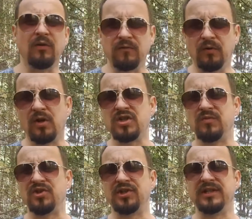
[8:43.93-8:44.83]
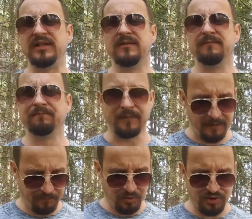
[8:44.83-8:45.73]
Of course, which I did,
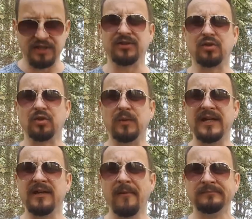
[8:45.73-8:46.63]
I pushed it through the week.